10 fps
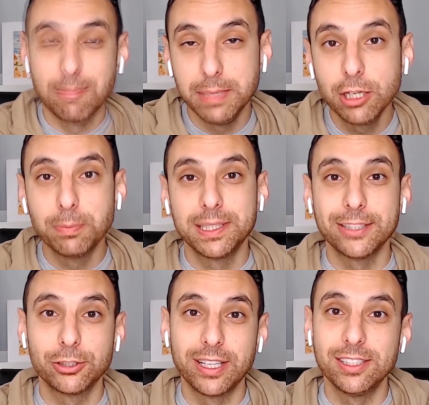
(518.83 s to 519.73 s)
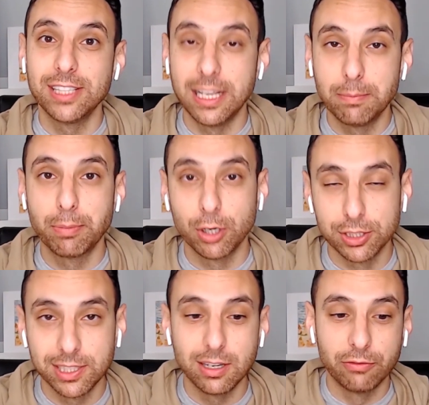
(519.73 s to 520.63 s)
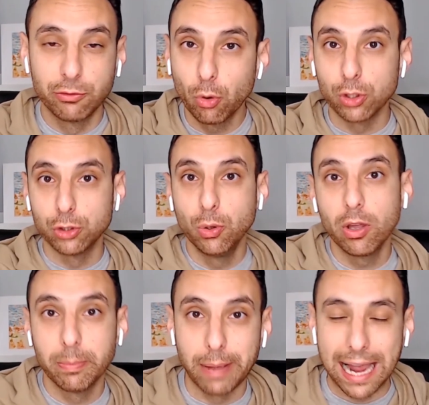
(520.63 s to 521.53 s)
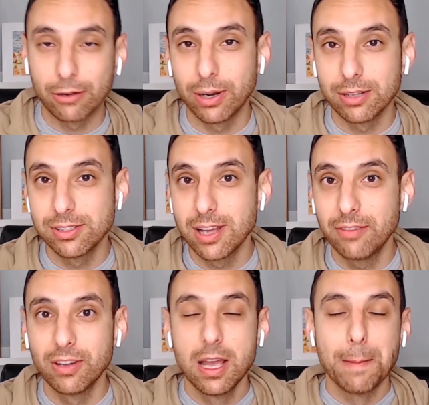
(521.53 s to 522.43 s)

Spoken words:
Meet your potential tenants in person. Of course, do all the background stuff,